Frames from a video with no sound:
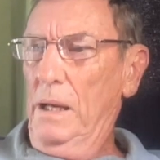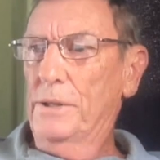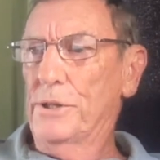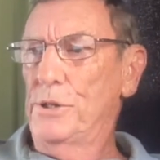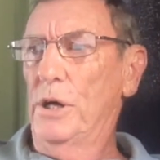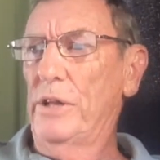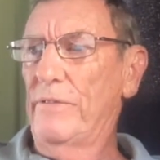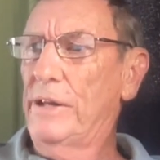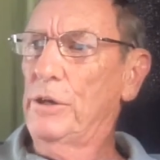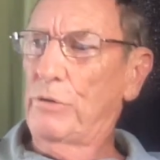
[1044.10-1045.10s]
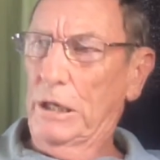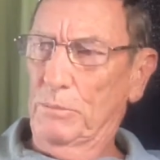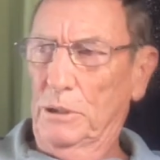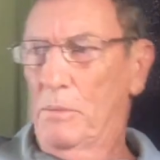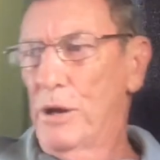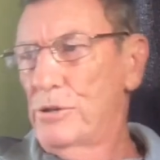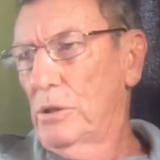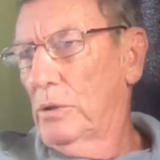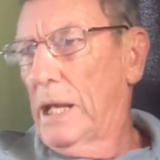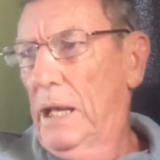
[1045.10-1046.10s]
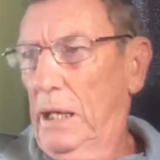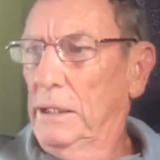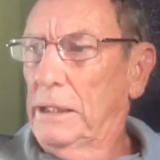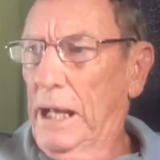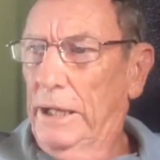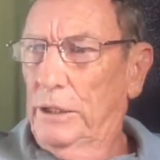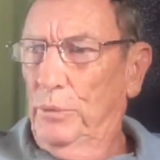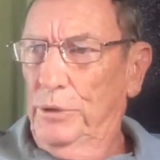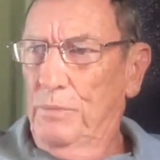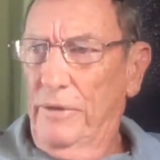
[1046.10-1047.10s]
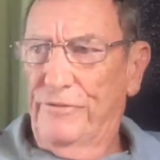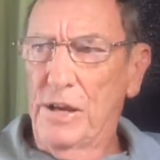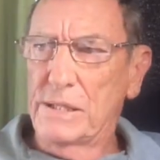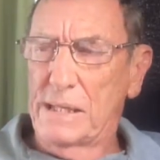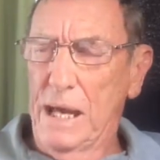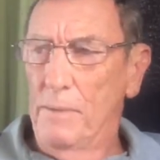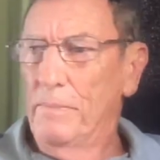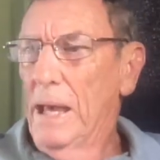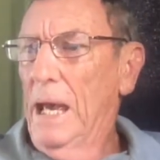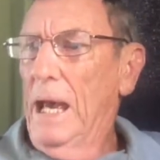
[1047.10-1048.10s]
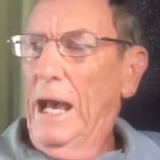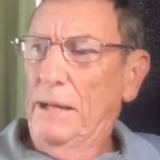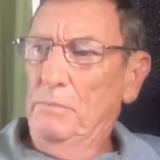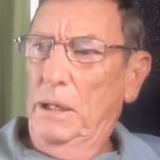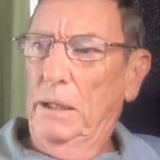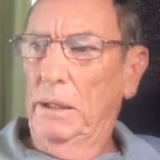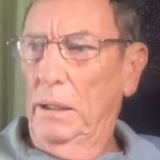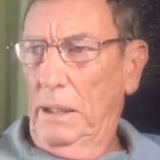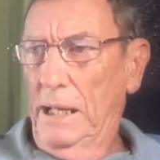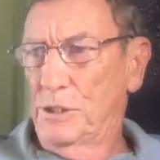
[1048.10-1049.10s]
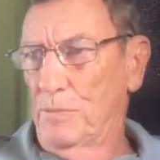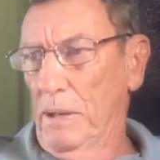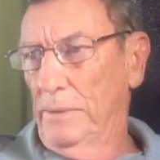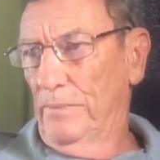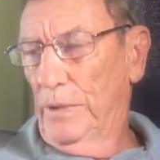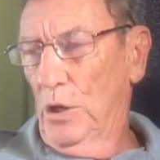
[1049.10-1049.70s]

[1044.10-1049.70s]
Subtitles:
The night of that incredible emotional encounter with my friend Sam had me in a headspin.